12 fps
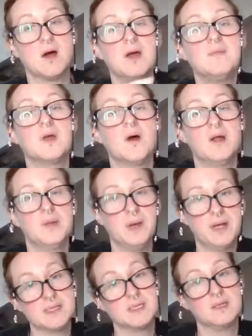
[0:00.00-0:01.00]
I'm the kind of
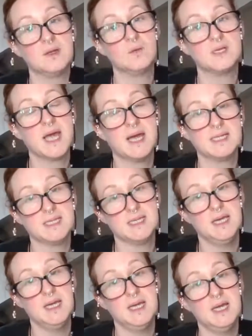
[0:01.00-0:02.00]
person that would get
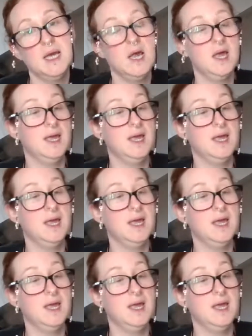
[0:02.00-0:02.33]
tea